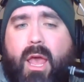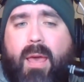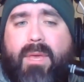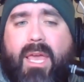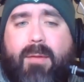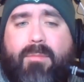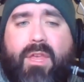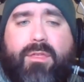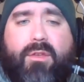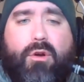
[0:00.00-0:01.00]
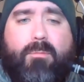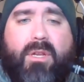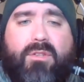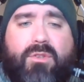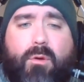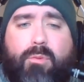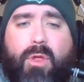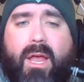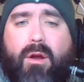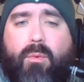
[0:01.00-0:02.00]
and became the 3rd Minnesota
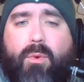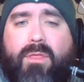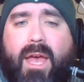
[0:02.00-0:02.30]
player with